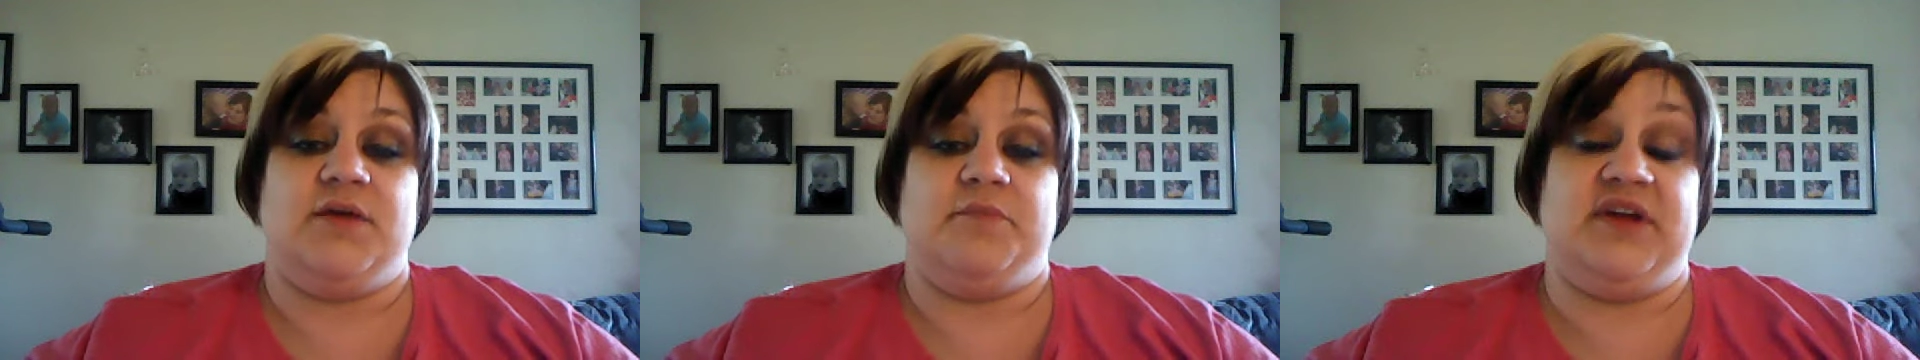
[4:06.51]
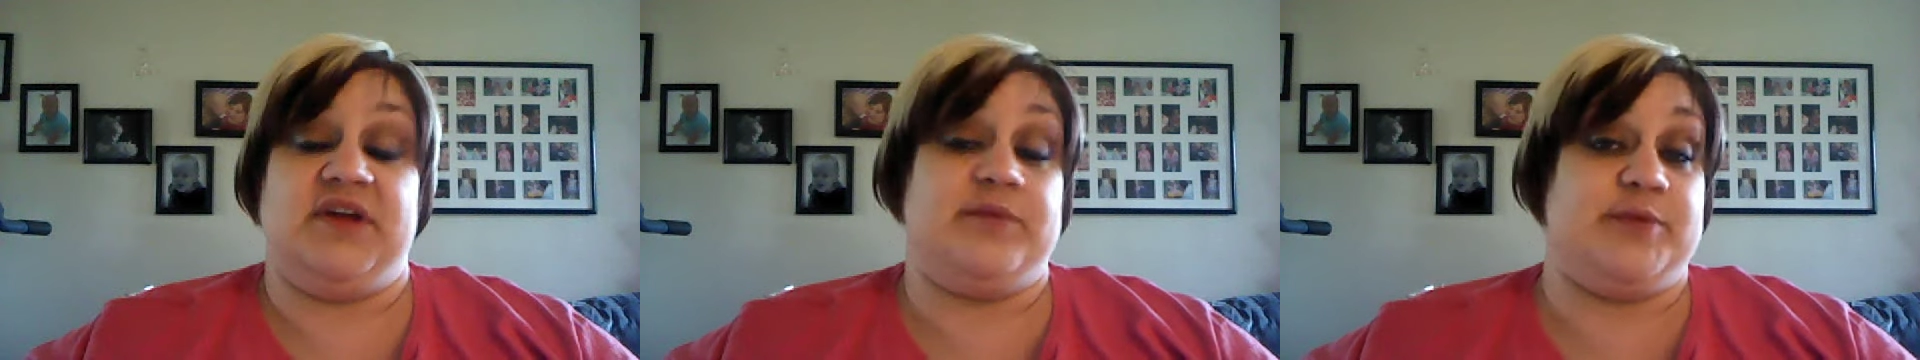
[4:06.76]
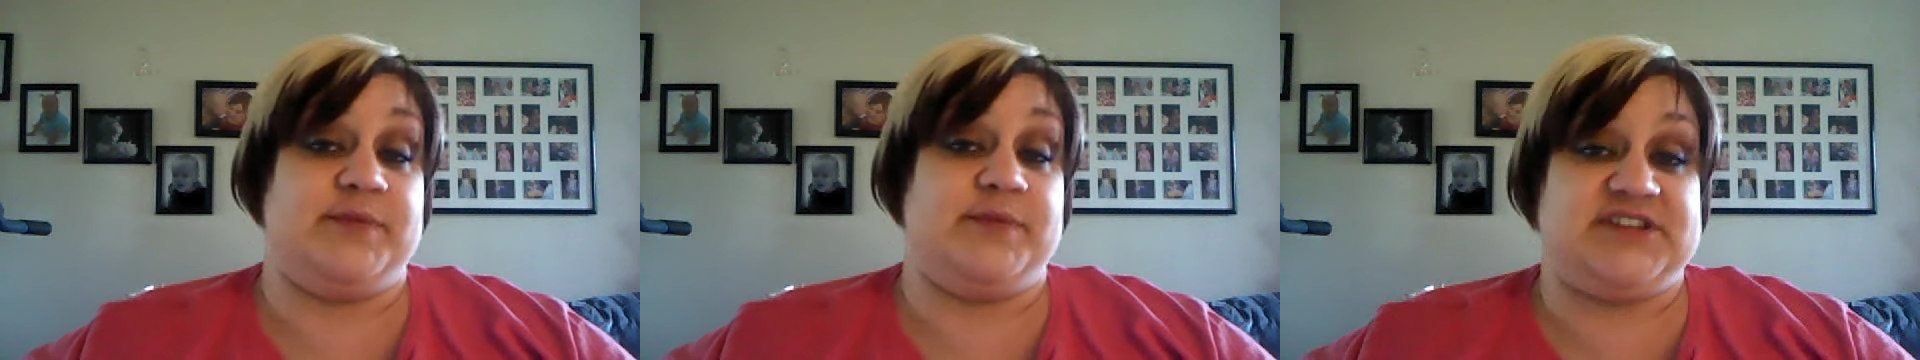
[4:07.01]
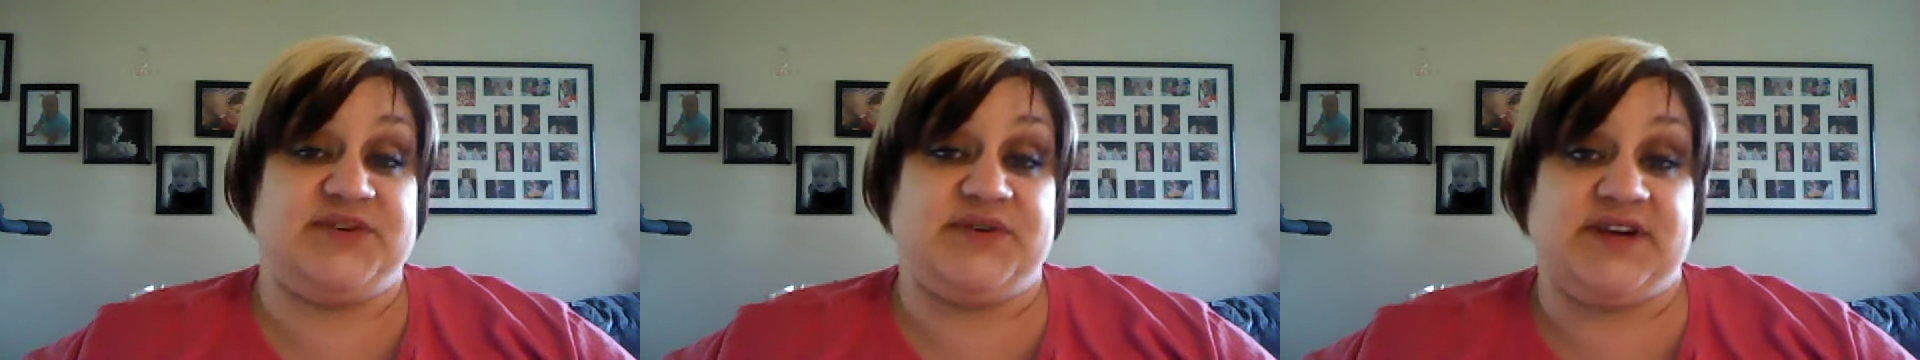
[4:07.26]
being
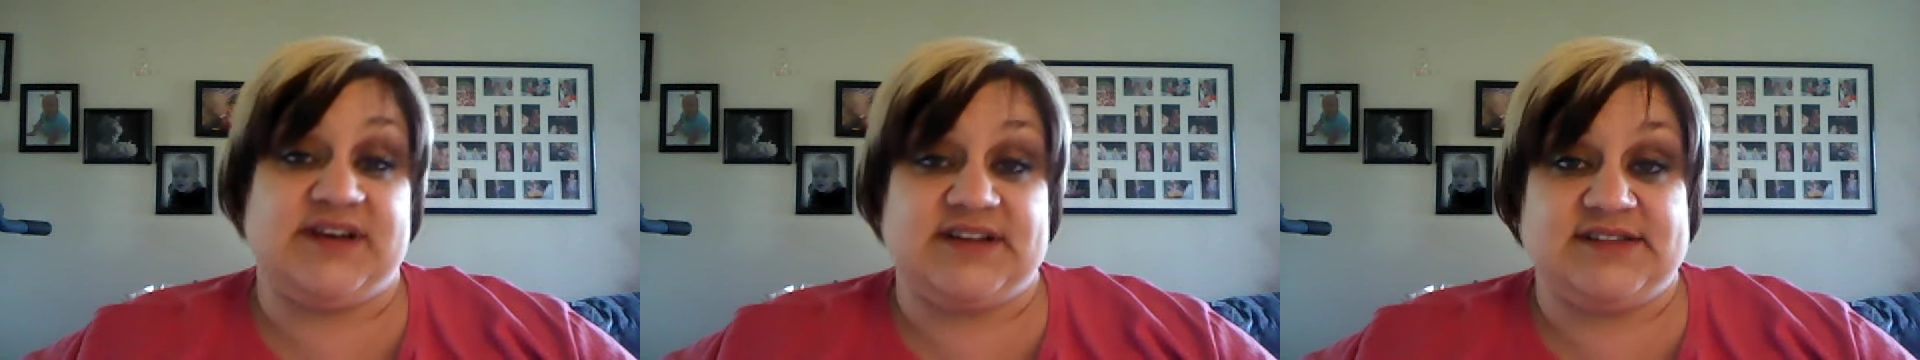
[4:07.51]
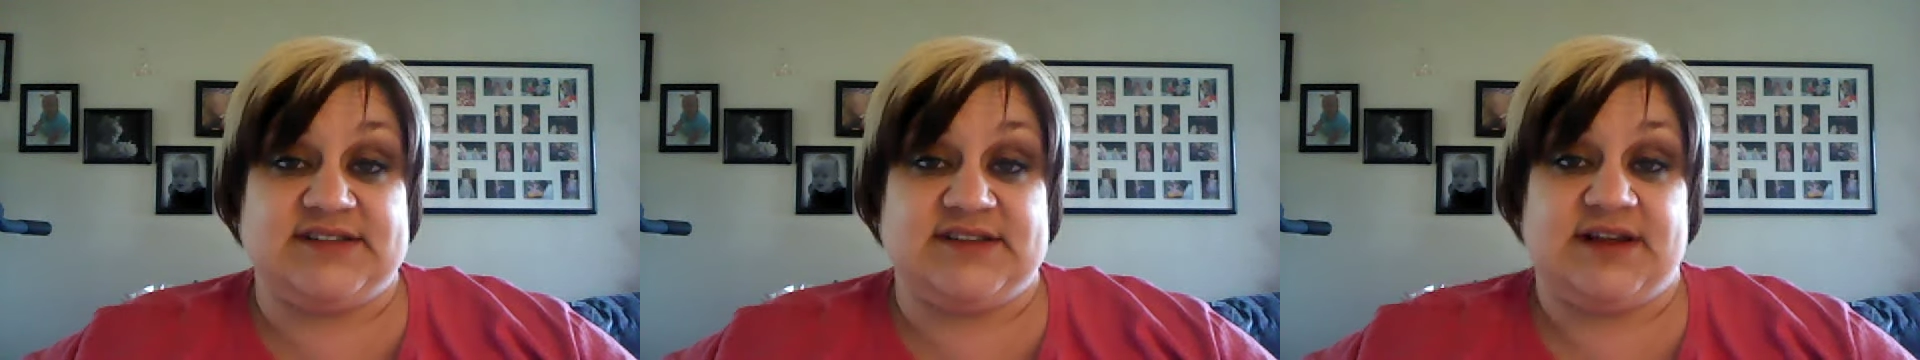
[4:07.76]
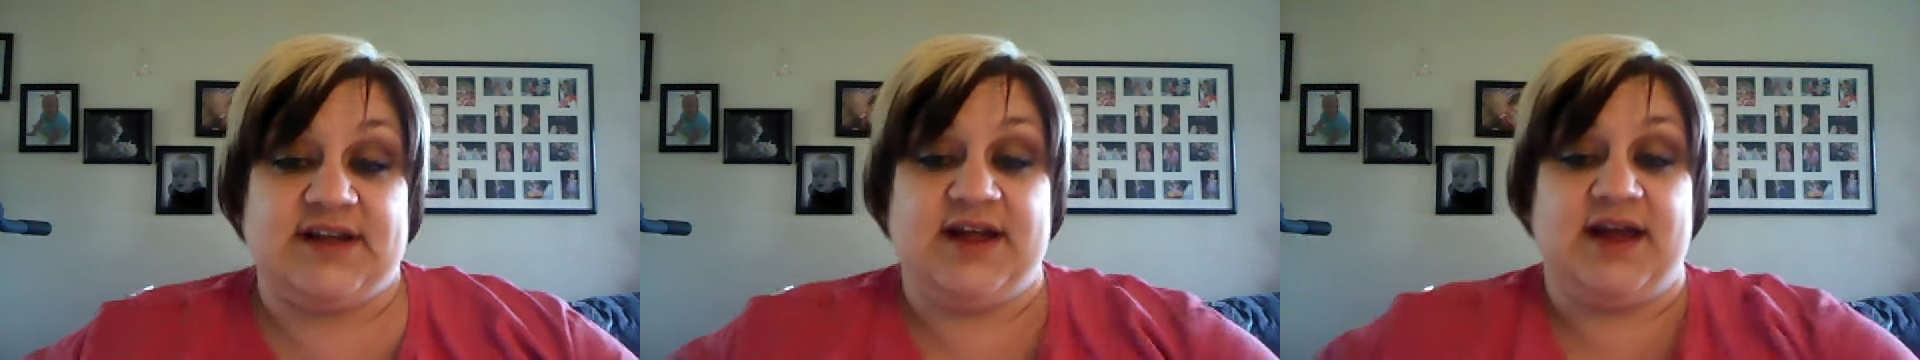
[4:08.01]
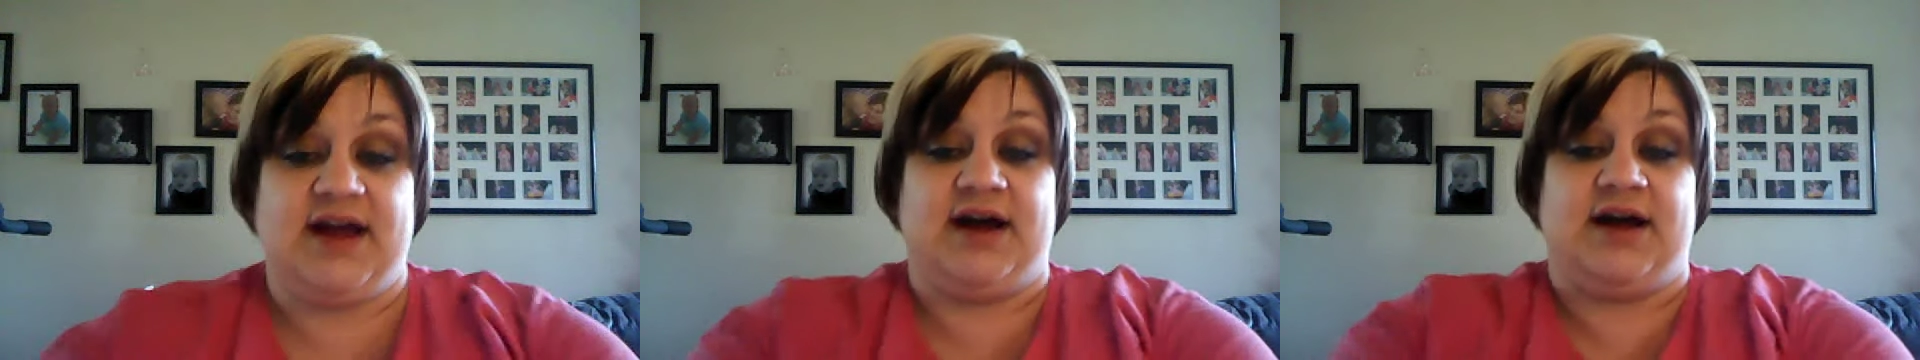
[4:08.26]
promiscuous,
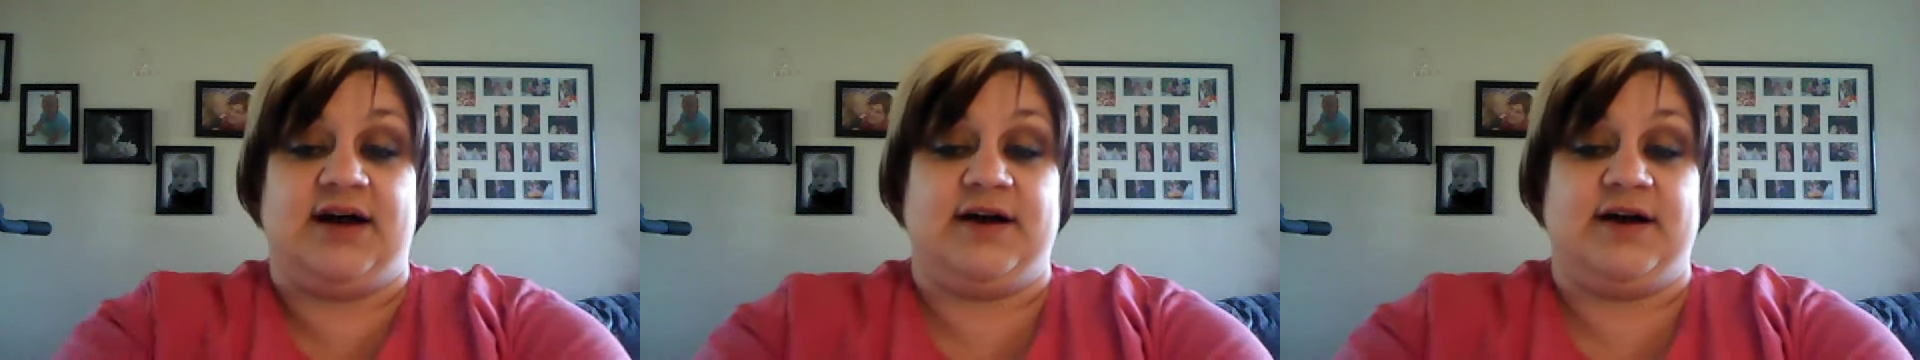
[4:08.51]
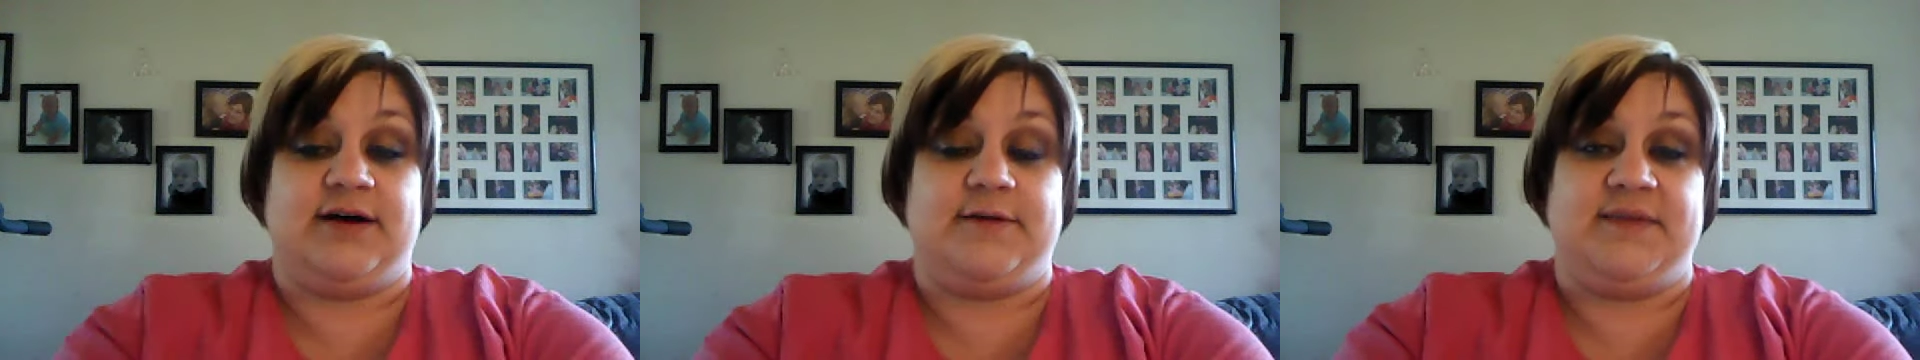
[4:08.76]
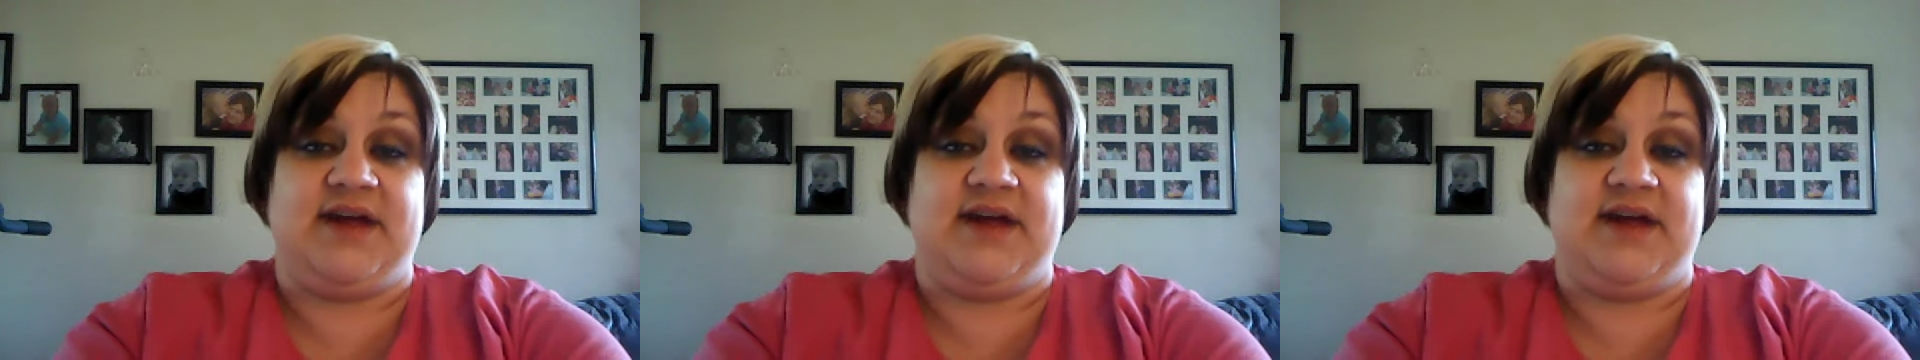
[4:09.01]
um,